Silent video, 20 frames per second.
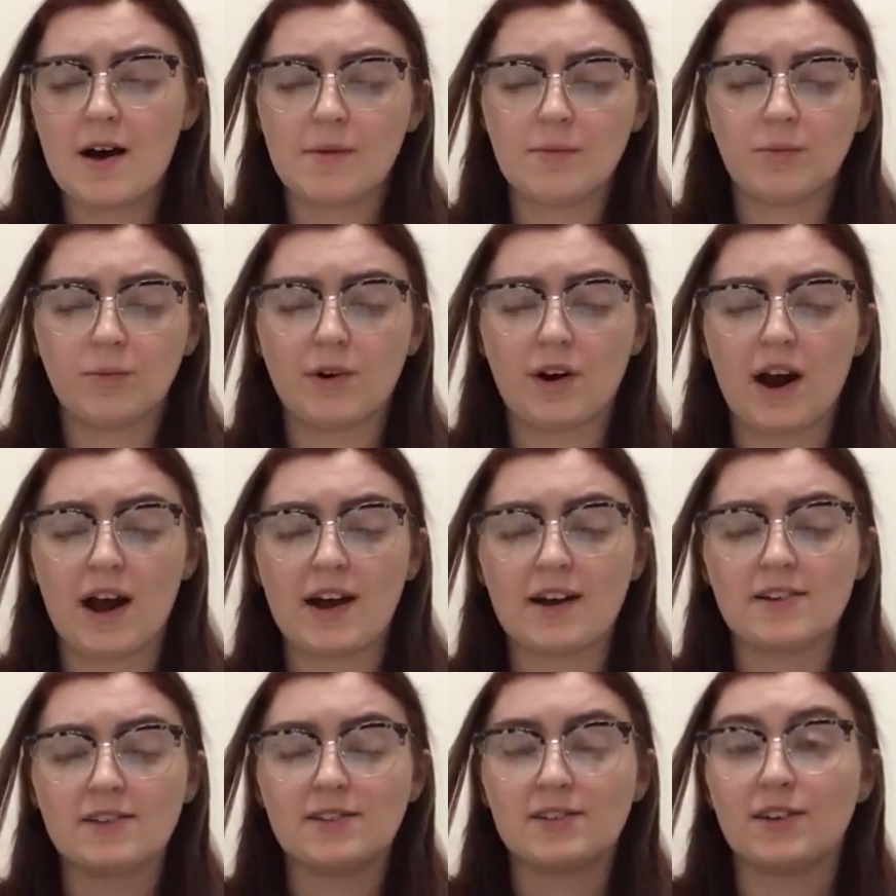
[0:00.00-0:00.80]

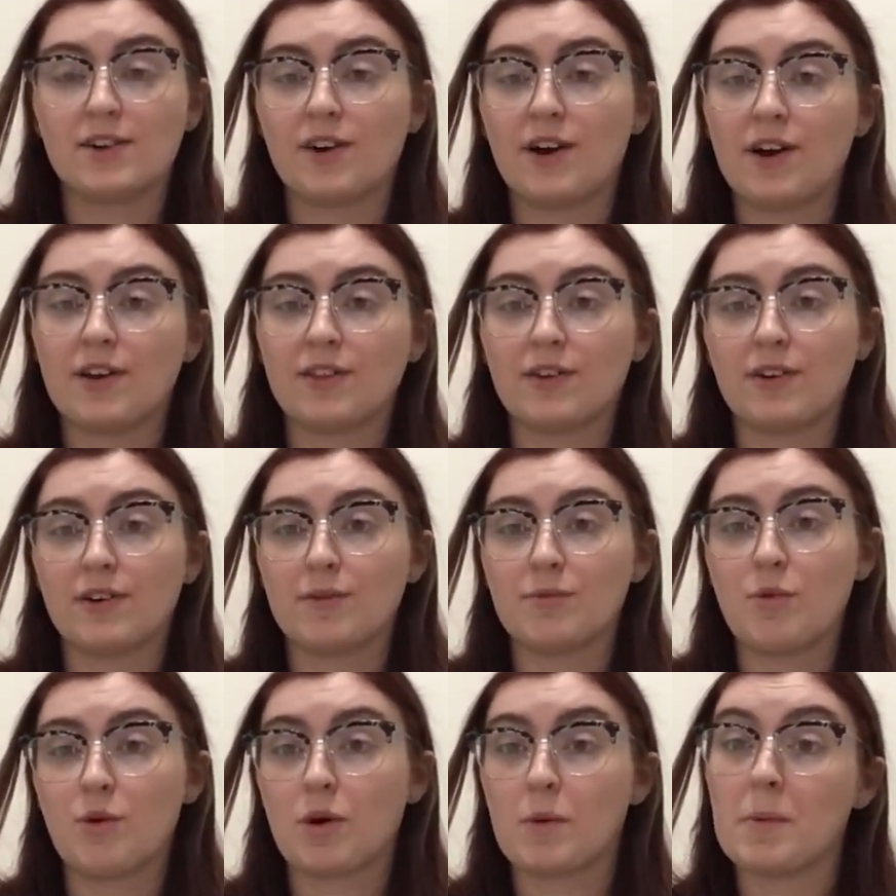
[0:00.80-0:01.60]
whereas there are other
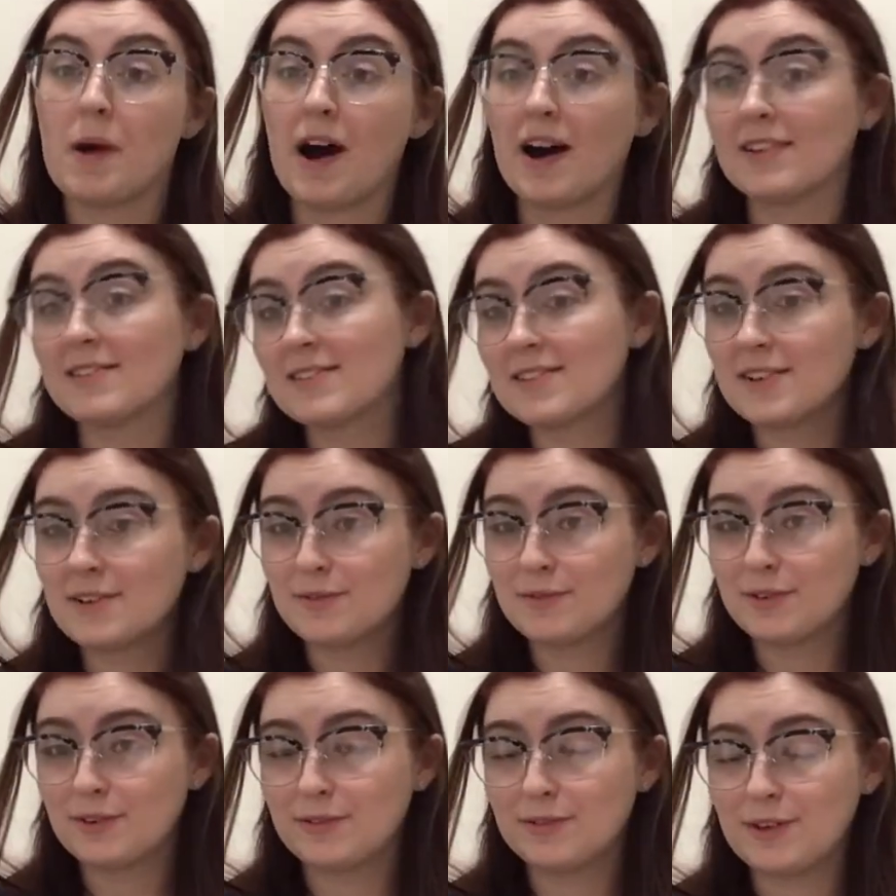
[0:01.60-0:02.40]
more positive
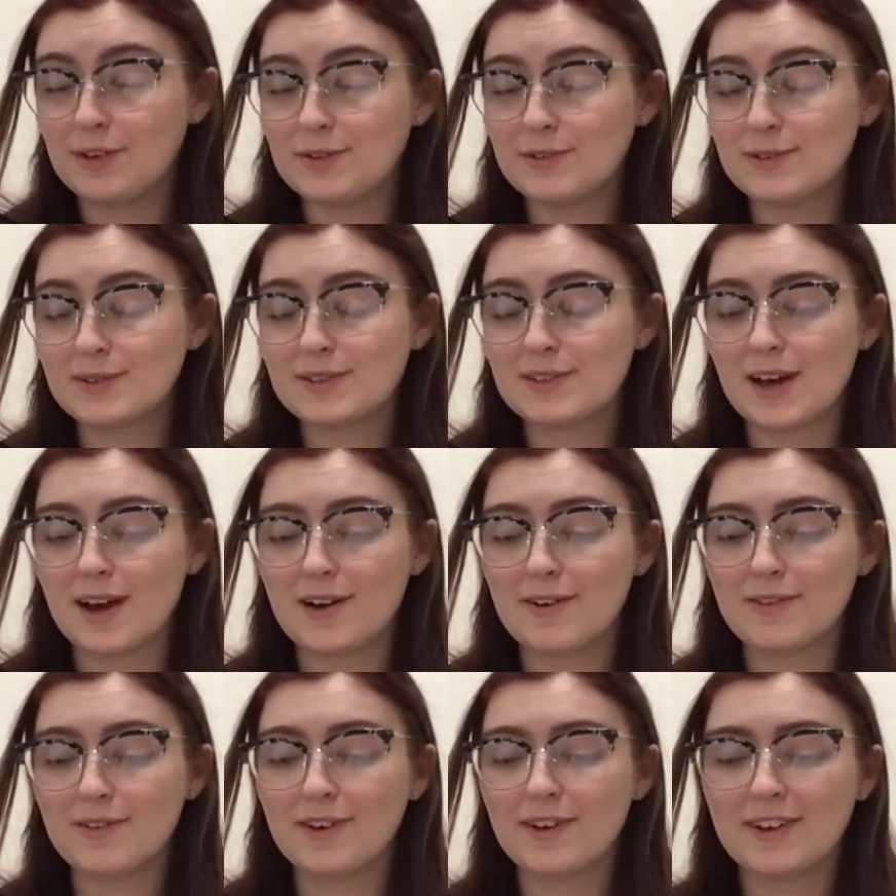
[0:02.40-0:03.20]
reviews
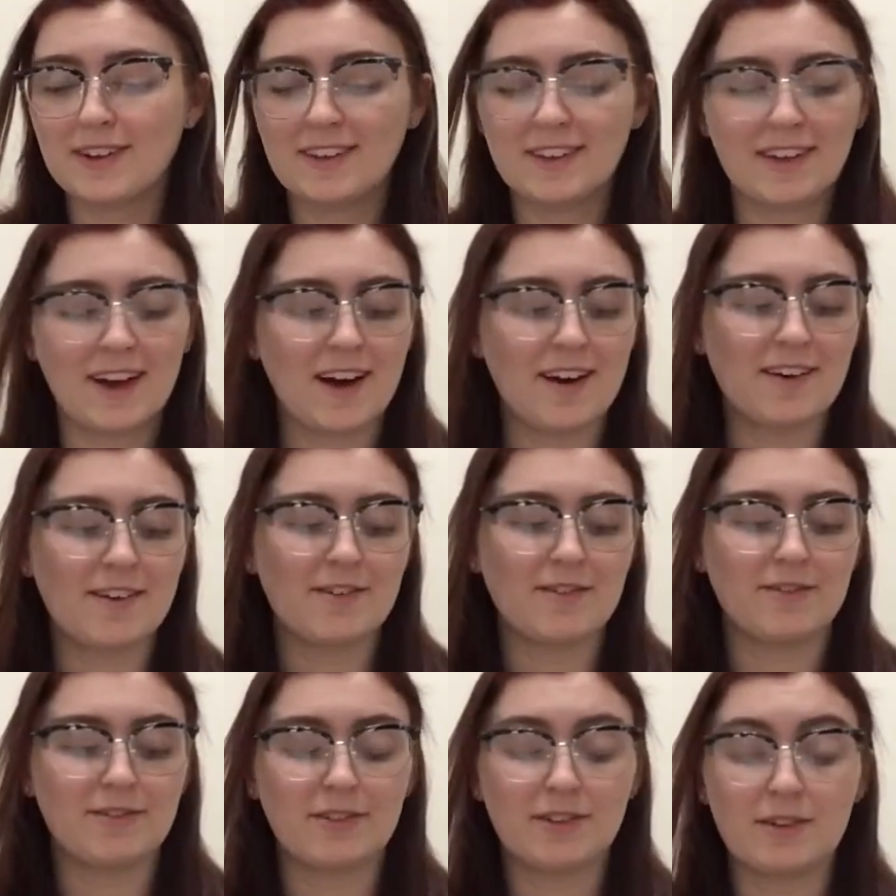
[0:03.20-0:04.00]
of
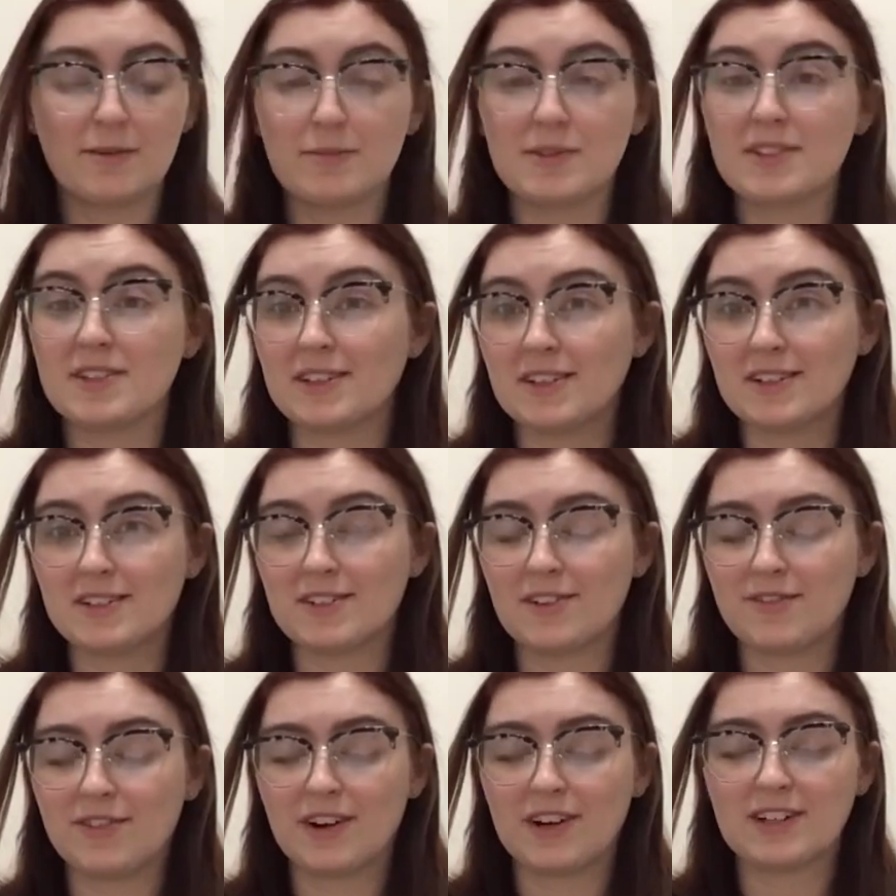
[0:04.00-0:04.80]
The Mysterious
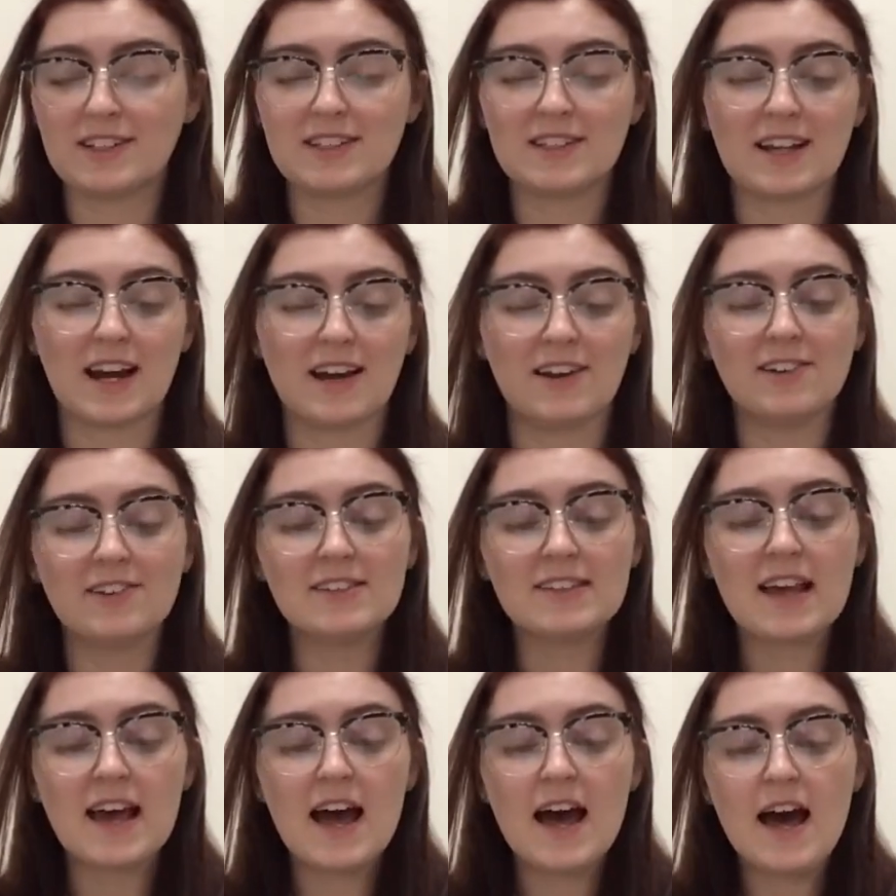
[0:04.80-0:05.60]
Affair at Styles.
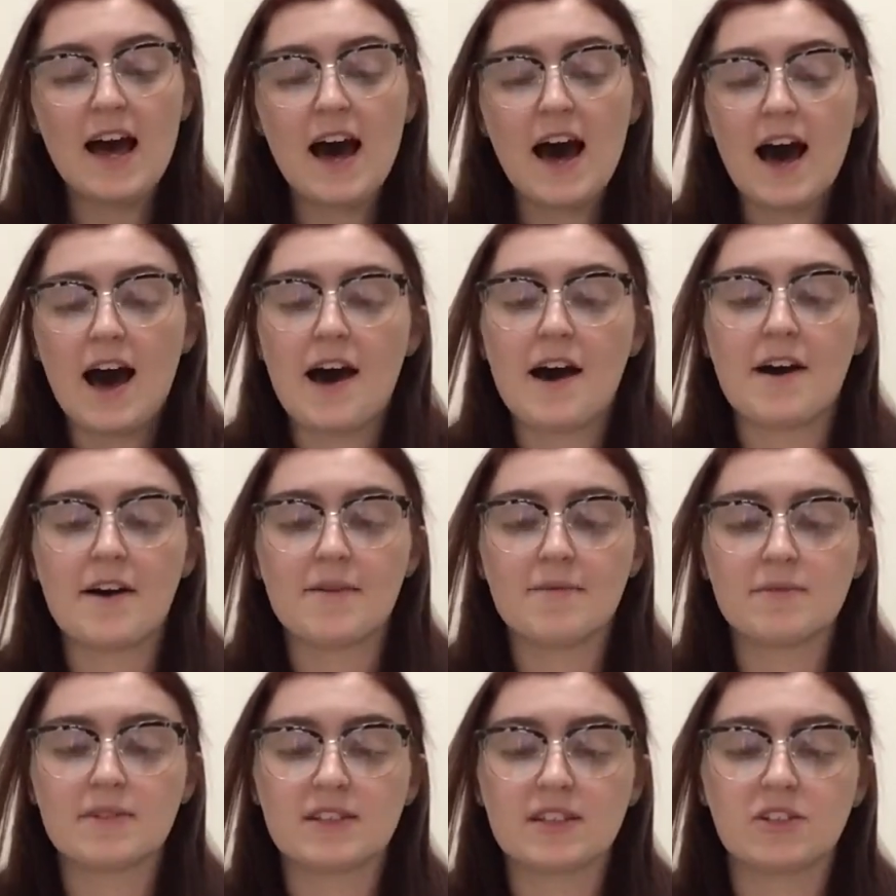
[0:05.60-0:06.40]

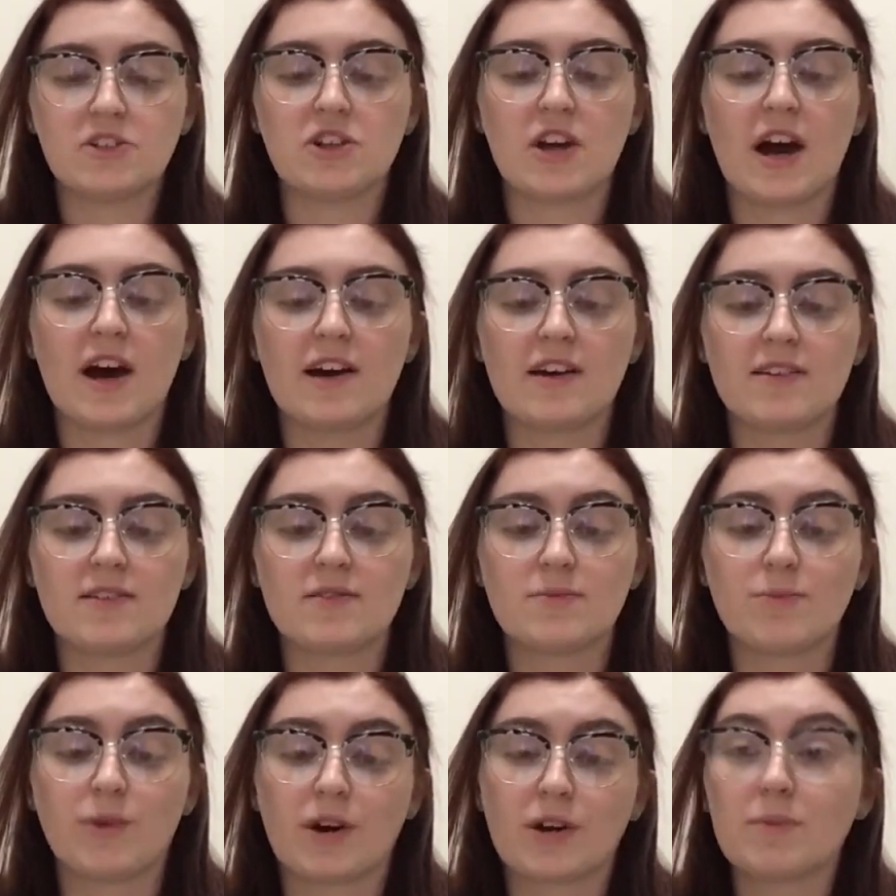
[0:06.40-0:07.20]
Such as
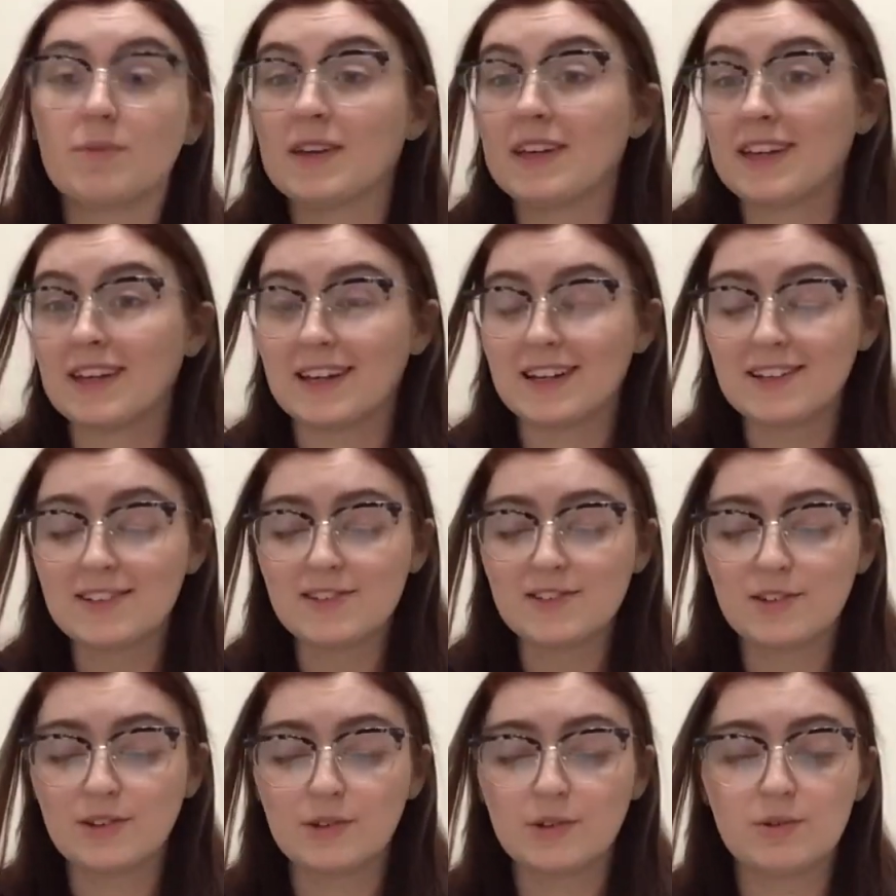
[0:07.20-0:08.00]
Mark
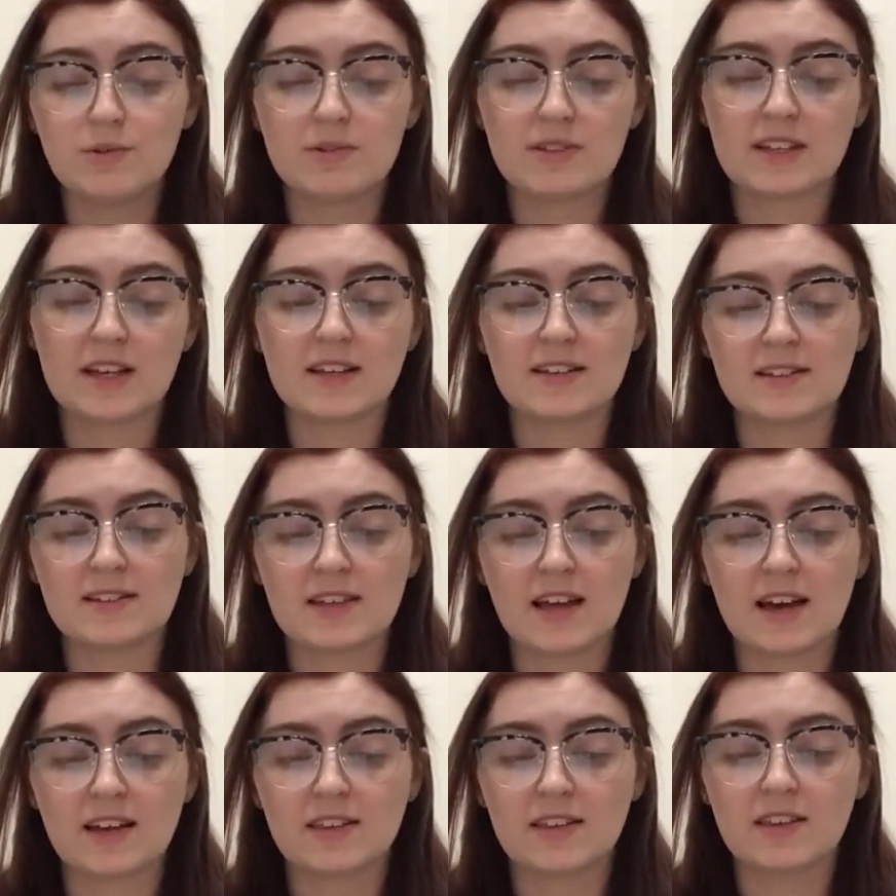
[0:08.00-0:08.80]
McGuinness, who says
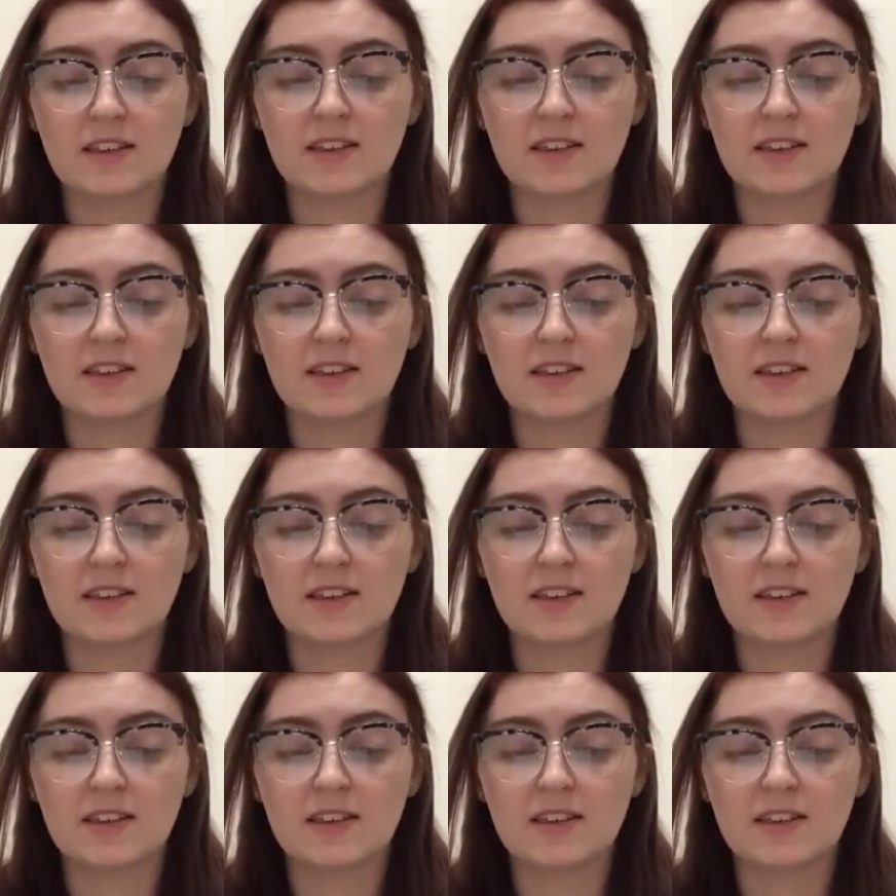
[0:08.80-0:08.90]
that